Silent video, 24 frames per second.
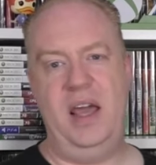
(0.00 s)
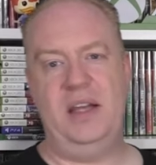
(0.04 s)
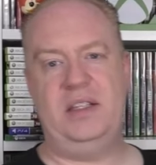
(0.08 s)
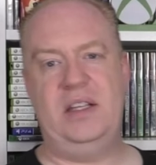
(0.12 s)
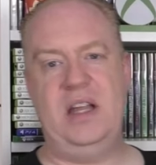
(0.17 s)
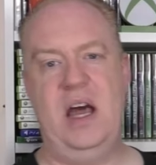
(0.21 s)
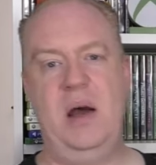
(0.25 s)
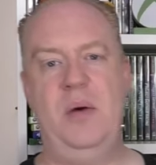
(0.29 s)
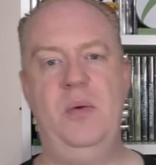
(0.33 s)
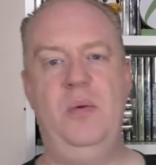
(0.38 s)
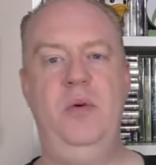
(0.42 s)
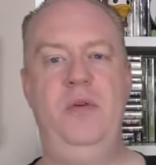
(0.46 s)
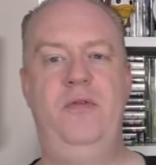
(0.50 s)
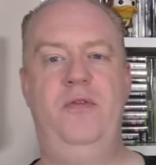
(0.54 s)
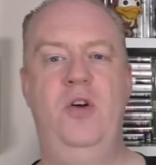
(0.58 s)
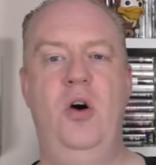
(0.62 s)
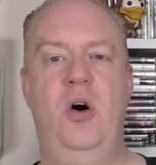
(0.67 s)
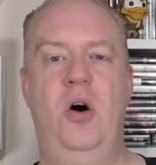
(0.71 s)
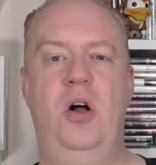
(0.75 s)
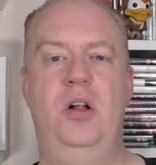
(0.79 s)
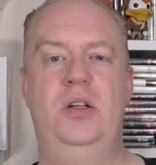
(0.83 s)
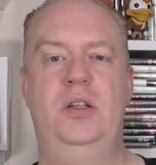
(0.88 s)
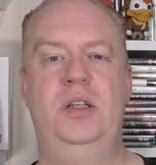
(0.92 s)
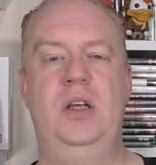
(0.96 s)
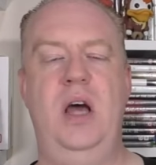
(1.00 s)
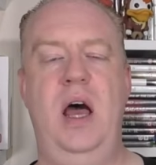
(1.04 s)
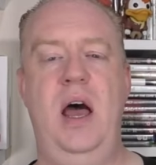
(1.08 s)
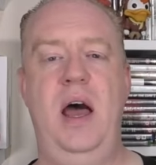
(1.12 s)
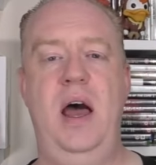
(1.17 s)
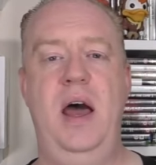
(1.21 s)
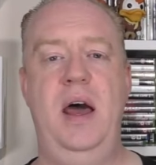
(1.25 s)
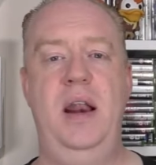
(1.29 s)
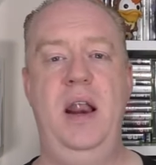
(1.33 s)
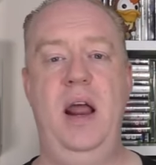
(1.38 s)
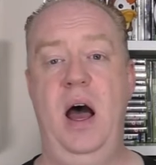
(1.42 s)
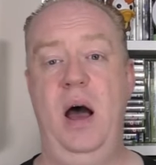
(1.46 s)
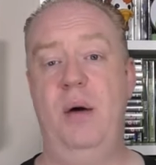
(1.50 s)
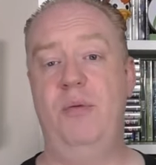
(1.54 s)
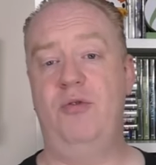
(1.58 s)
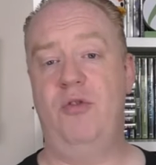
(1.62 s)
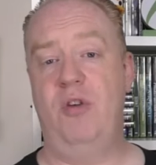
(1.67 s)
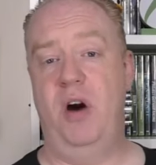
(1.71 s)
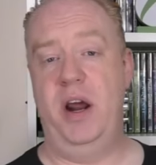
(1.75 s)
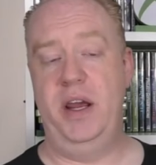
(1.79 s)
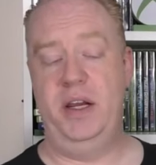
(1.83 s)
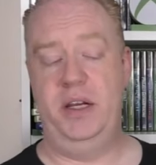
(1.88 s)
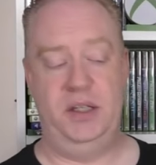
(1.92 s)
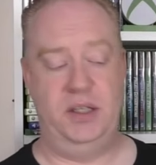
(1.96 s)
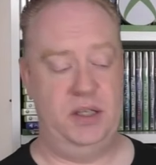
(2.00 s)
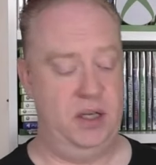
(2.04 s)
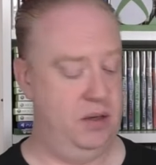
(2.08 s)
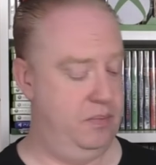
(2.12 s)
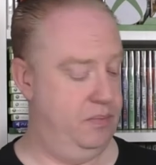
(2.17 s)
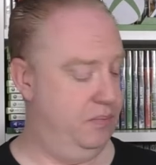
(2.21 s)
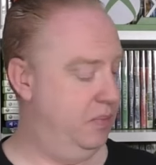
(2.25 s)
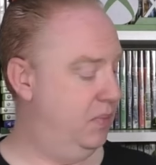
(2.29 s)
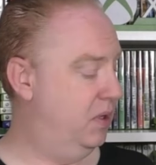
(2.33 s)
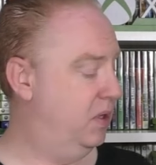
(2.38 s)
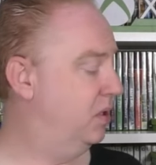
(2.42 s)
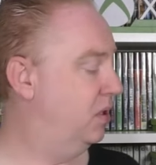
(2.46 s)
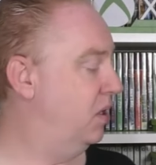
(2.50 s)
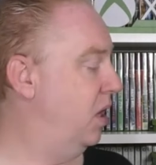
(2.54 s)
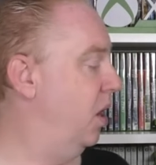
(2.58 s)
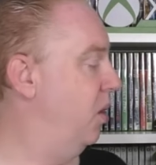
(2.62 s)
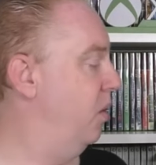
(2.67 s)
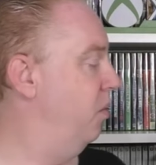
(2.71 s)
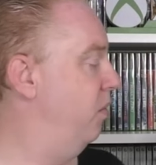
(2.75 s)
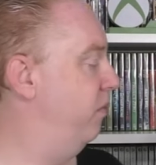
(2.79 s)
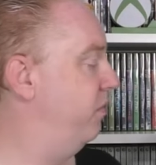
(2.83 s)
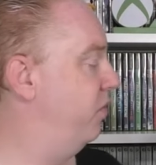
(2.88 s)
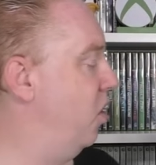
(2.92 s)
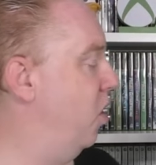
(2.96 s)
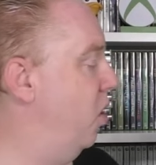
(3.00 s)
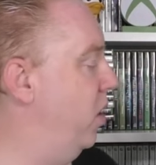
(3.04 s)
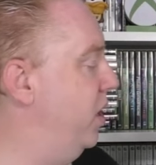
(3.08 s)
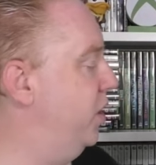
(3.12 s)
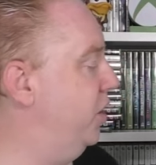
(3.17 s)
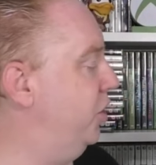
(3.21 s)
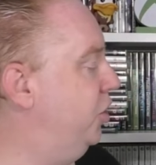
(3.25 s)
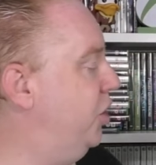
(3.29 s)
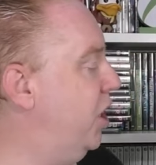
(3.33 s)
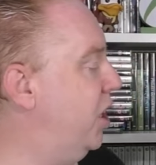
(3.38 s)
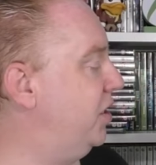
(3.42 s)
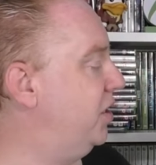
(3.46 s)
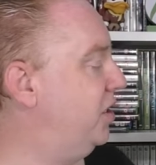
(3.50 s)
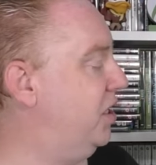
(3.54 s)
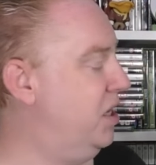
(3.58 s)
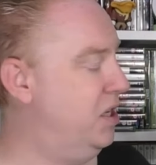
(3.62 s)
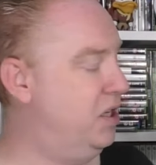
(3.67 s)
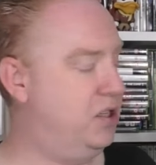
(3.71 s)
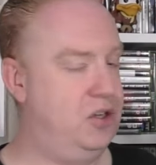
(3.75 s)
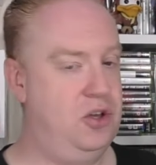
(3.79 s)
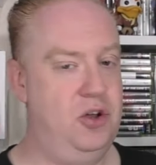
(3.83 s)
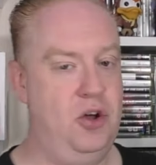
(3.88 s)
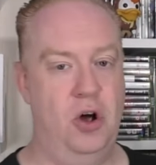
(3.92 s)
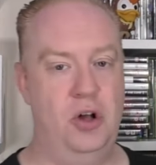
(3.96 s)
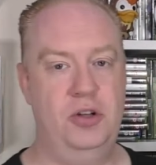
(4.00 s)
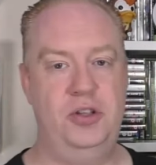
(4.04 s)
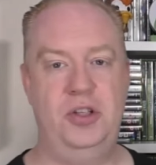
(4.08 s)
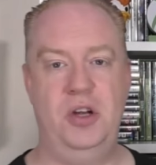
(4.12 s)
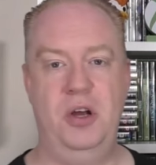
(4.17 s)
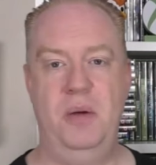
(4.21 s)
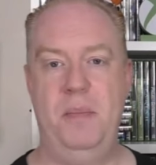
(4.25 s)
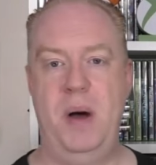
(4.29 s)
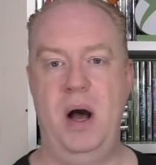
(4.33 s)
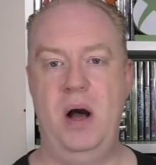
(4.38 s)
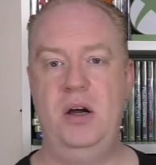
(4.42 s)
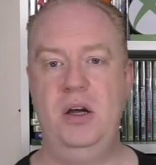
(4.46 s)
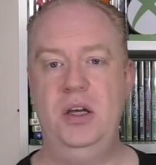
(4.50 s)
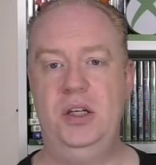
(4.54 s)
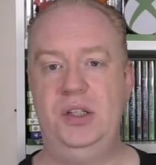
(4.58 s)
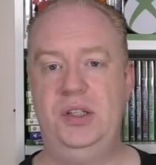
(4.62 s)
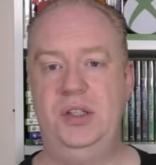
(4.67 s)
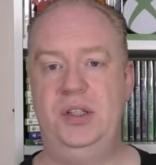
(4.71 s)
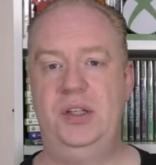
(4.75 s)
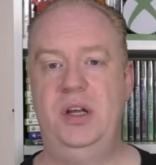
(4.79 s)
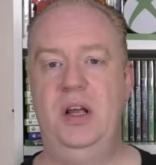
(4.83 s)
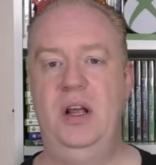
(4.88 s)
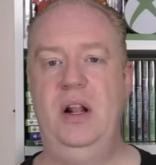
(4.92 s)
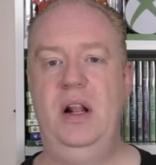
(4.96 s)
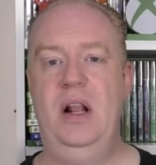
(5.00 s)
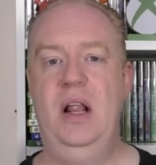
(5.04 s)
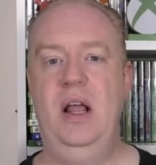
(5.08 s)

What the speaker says: next up, we've got an upgrade. So we've got Injustice, Gods Among Us.